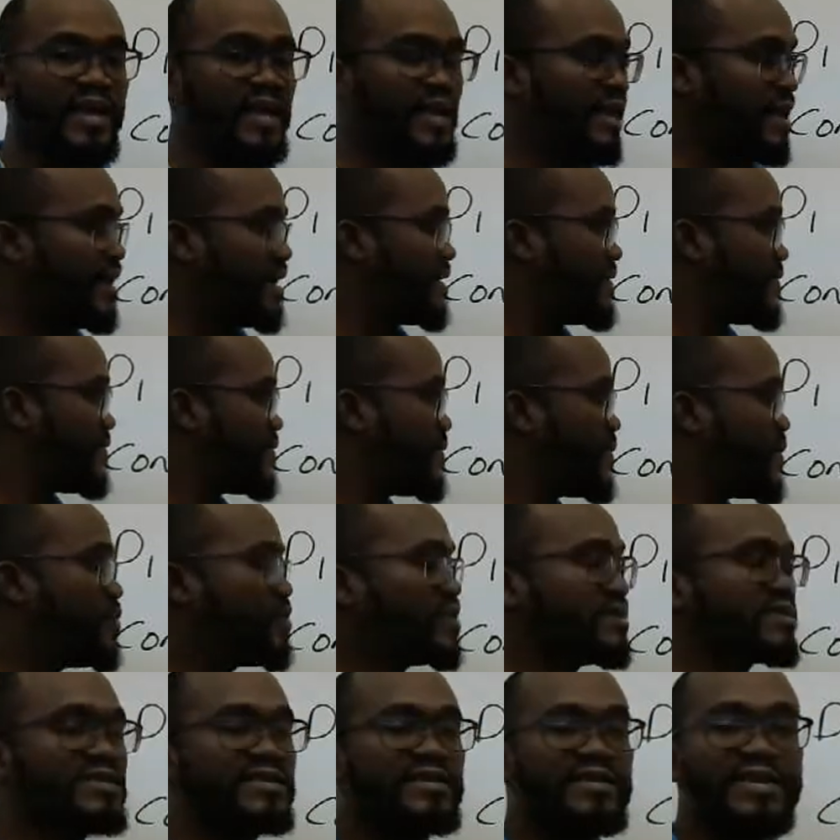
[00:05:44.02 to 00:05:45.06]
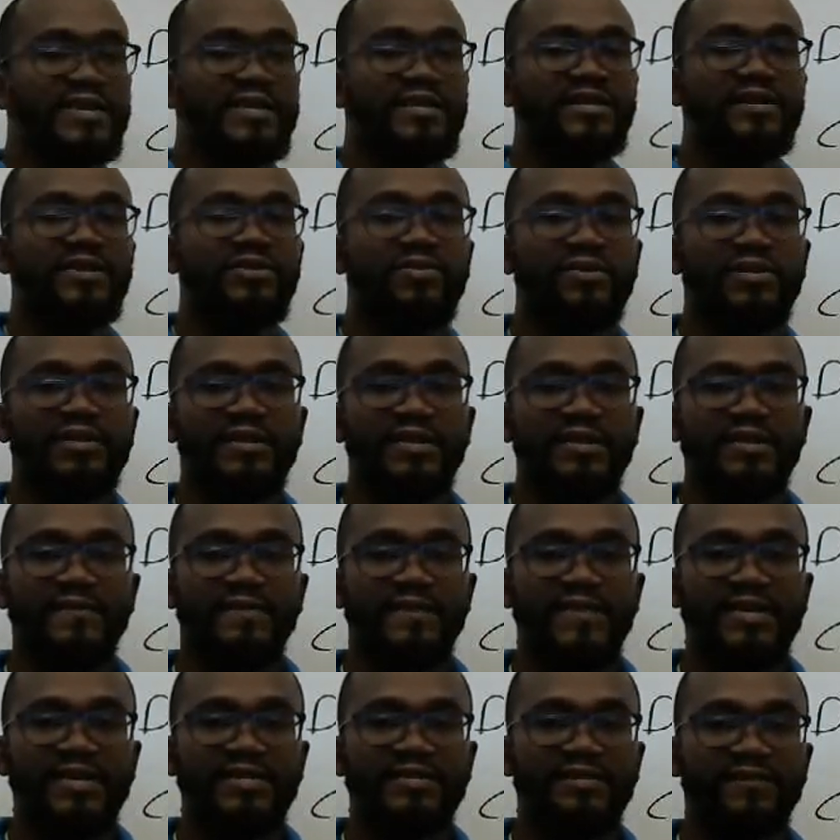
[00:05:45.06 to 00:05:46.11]
If we were to ignore the
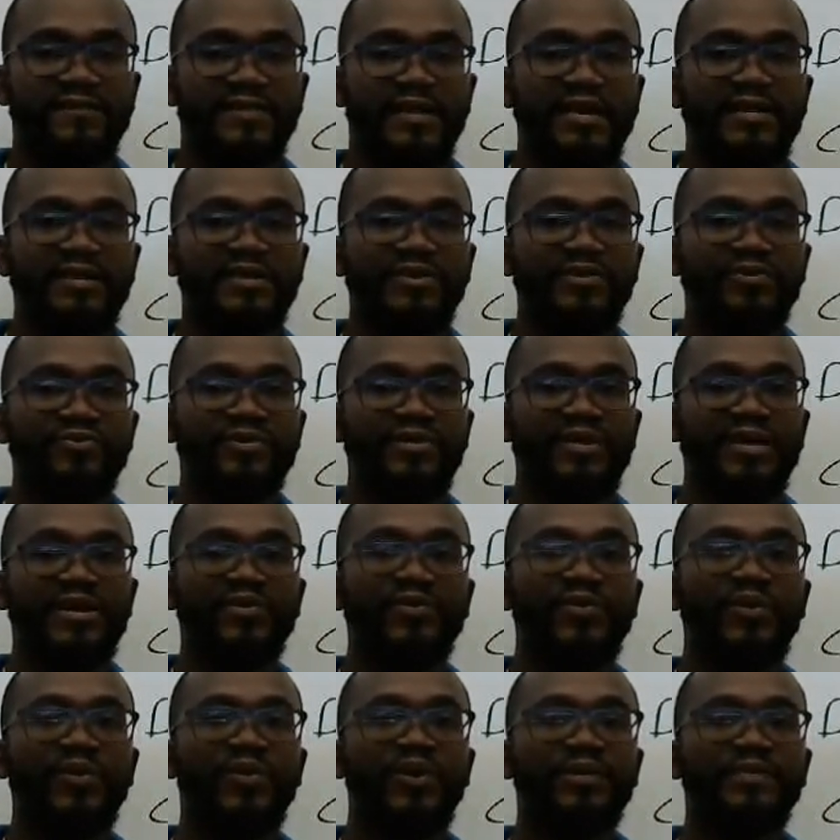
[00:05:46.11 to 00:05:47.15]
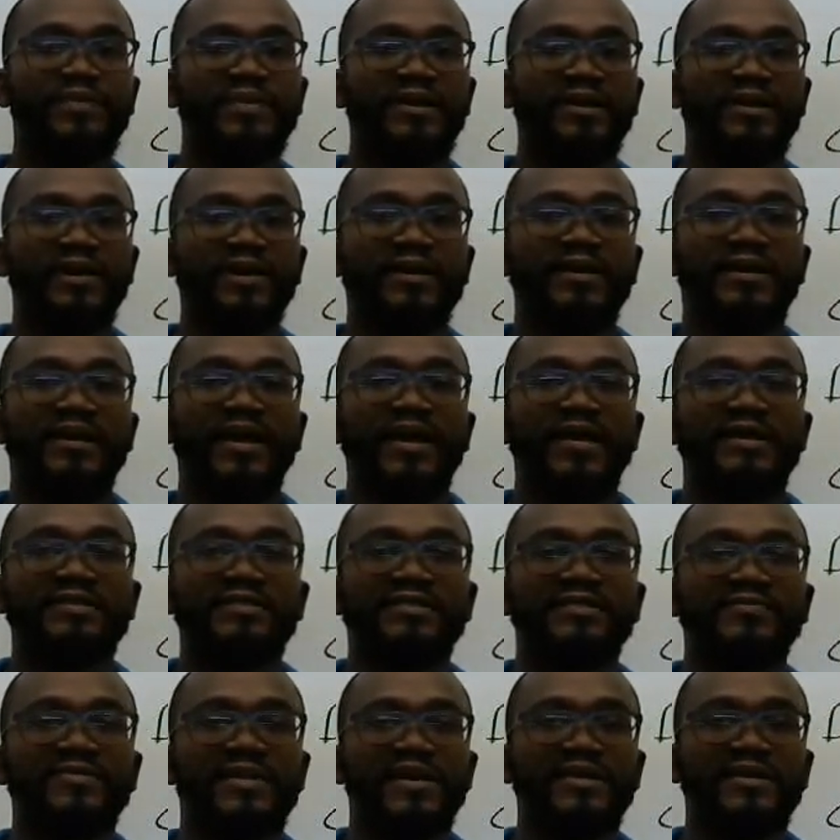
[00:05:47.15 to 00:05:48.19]
effects of that queue, then we would be
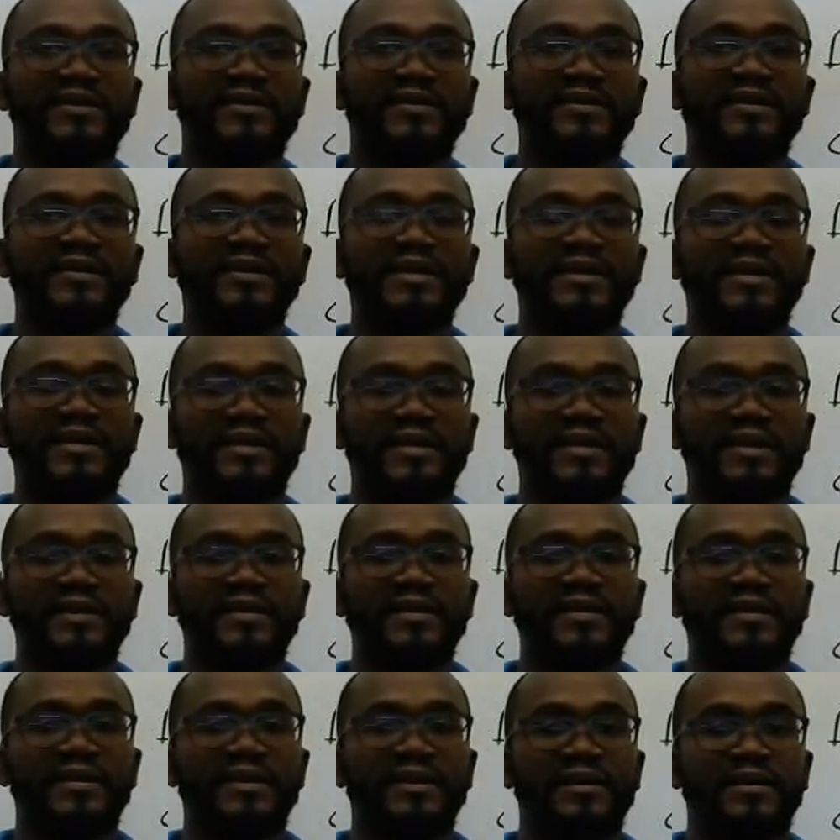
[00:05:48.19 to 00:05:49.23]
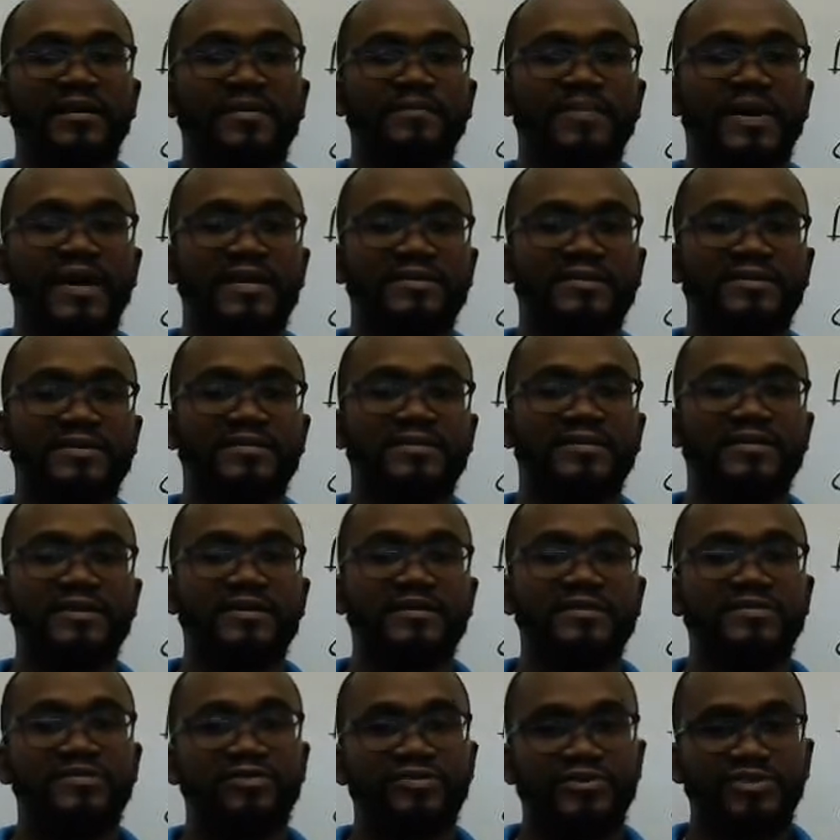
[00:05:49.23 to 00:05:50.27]
underestimating the delay
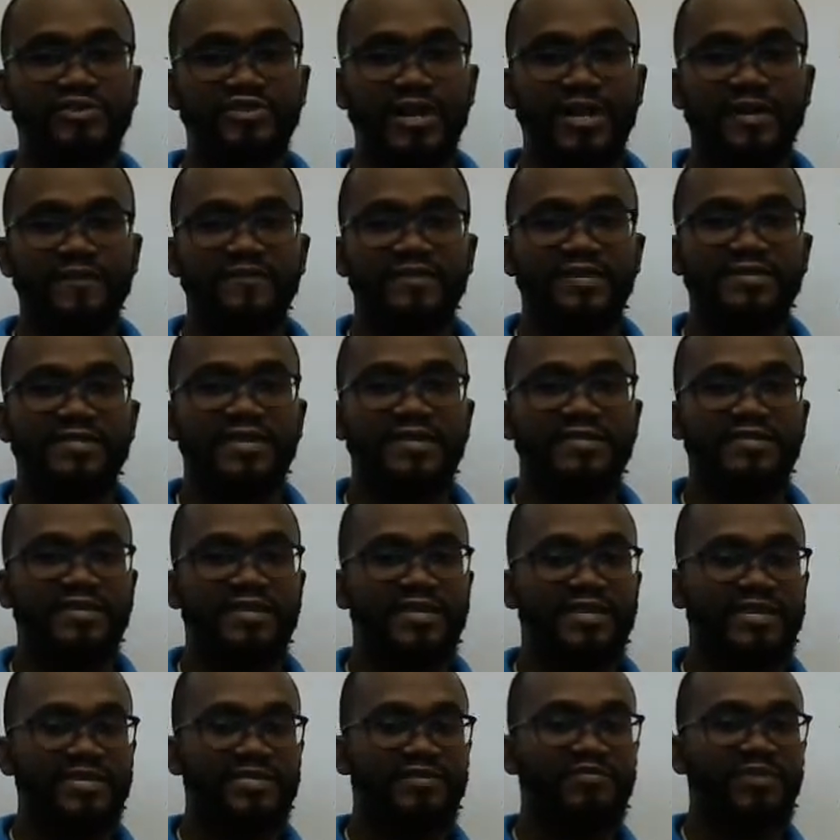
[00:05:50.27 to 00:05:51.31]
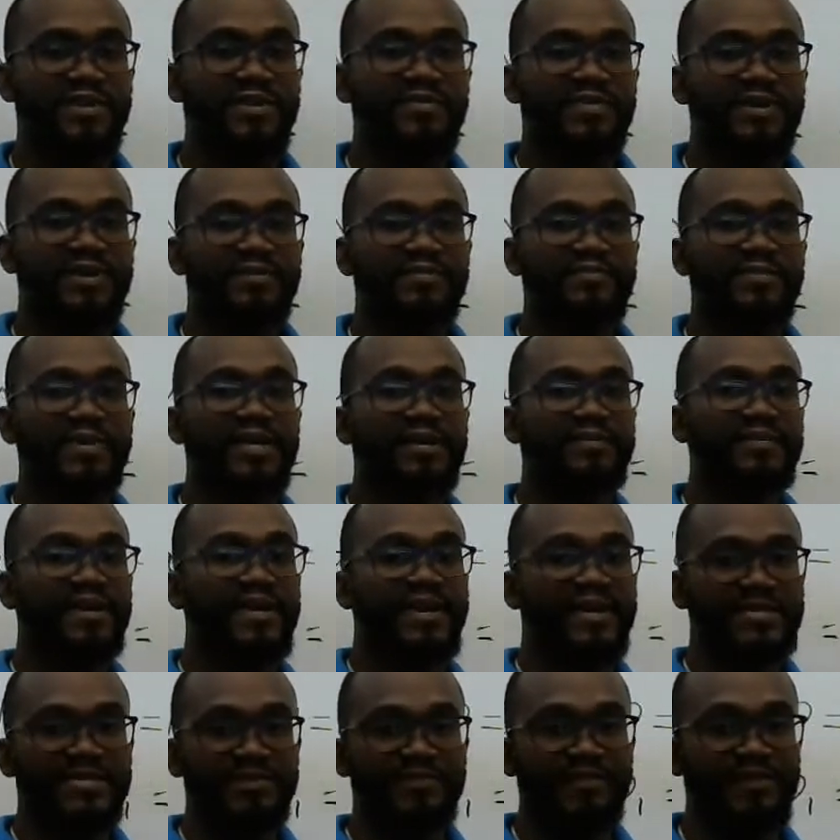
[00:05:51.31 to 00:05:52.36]
passengers or drivers, as the case may be
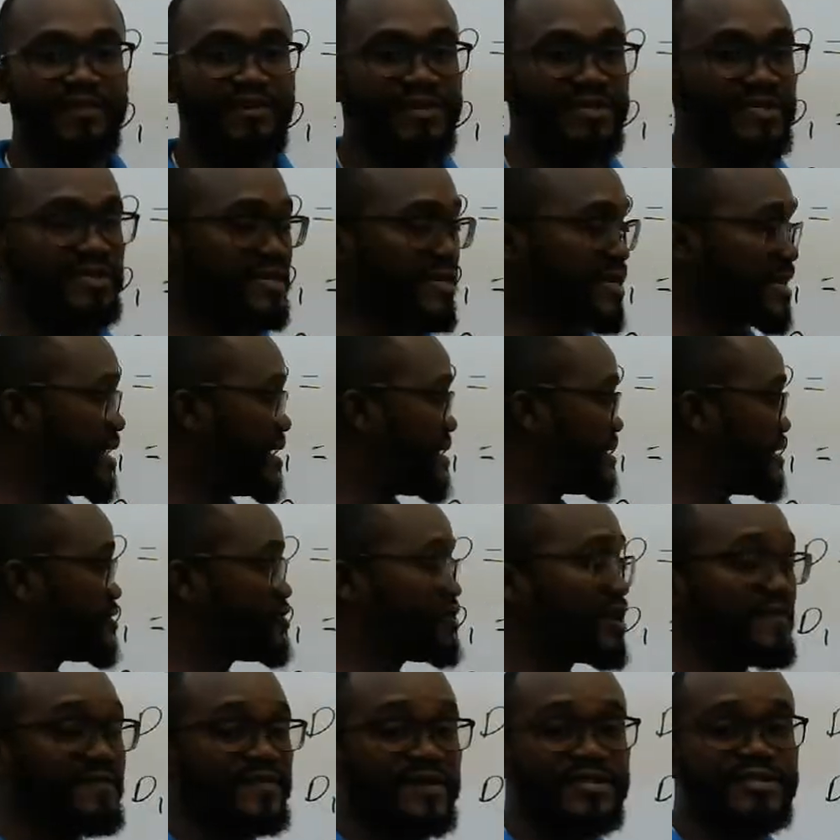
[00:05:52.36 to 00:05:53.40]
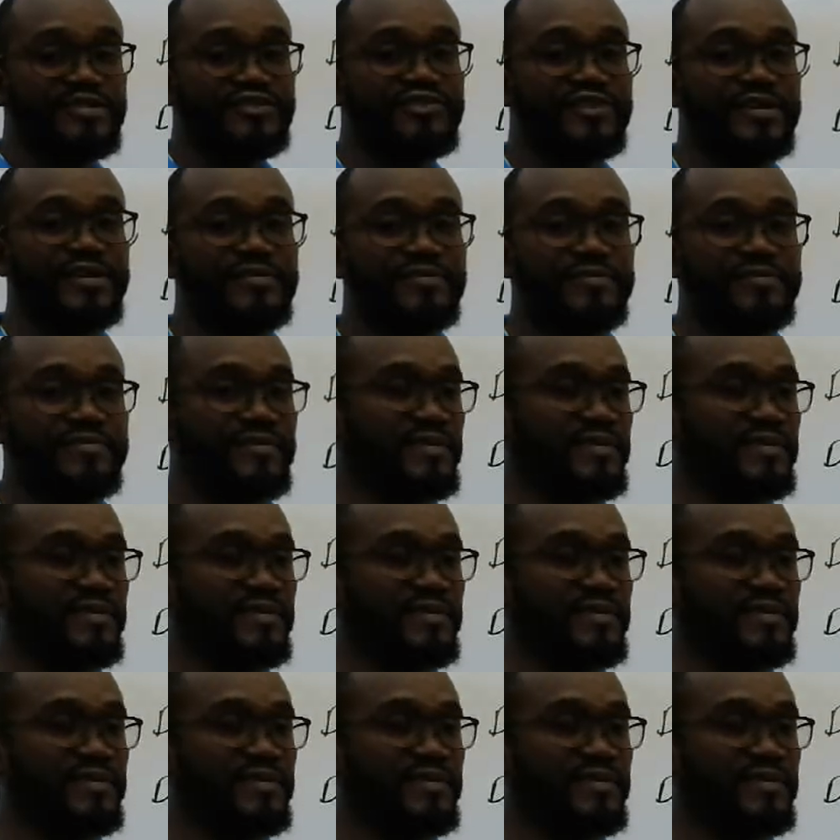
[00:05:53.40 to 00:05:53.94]
experiencing in the traffic stream.